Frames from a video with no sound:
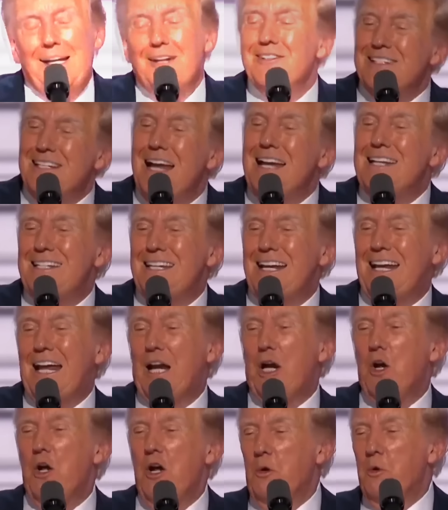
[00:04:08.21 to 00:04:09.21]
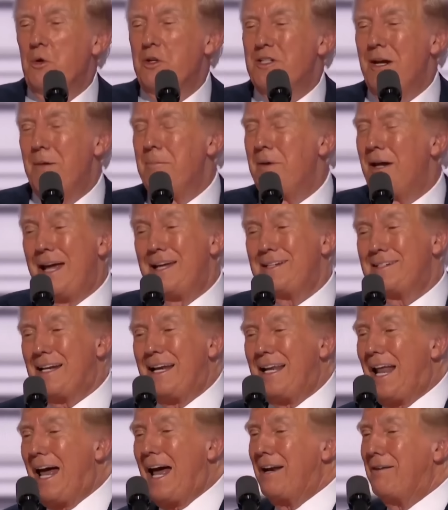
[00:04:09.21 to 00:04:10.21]
it's nice to get along with somebody who has a
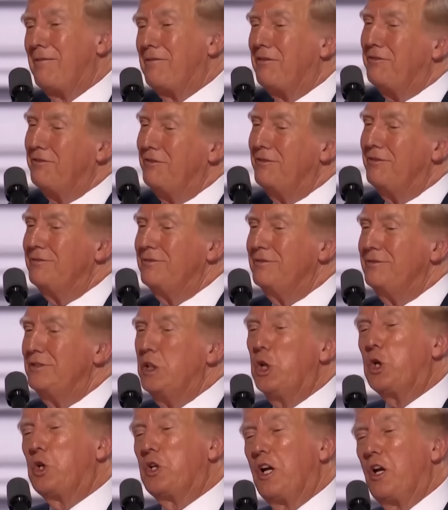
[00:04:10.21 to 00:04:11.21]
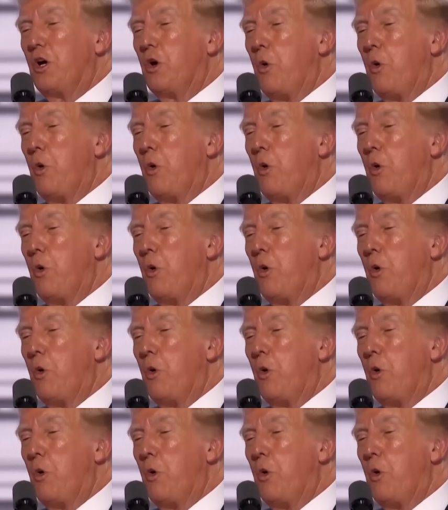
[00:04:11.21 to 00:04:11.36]
lot of nuclear